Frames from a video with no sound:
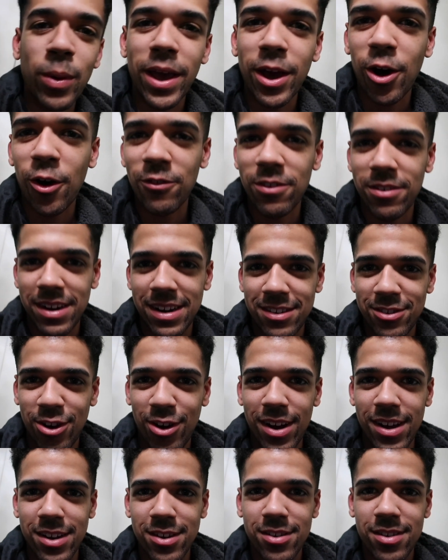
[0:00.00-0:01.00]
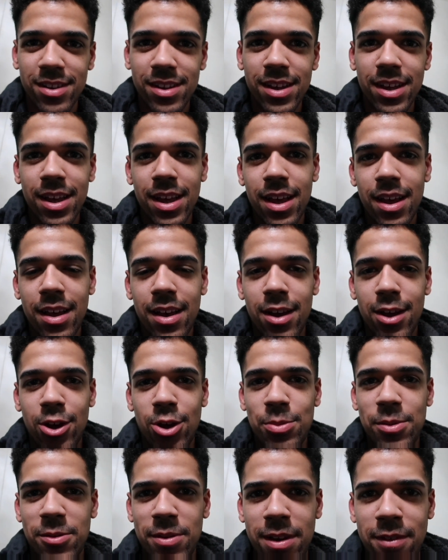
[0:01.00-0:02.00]
We are very tired.
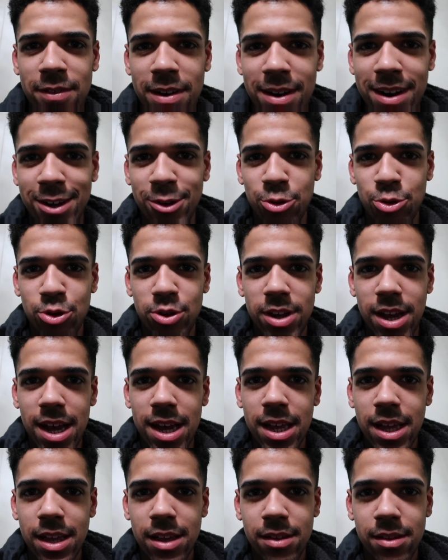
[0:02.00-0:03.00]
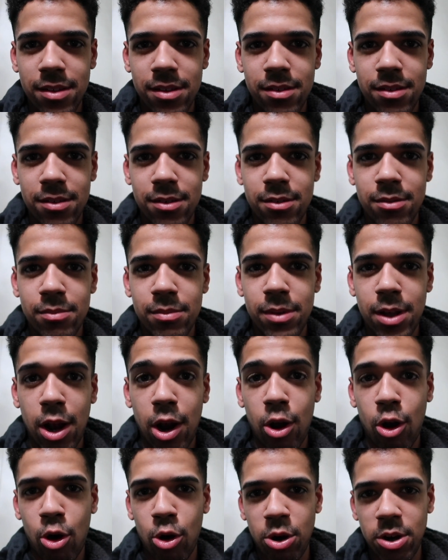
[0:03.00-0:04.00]
it's been a very good day, um, a
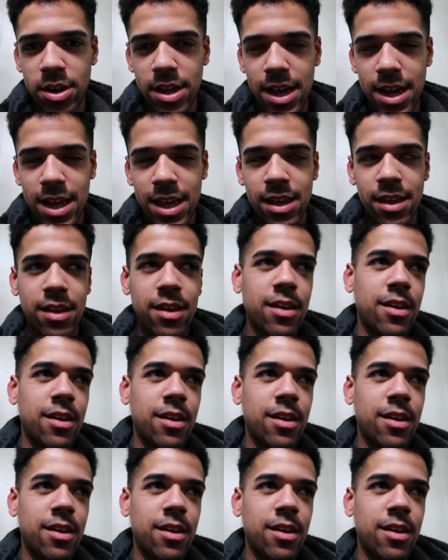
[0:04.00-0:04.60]
long day.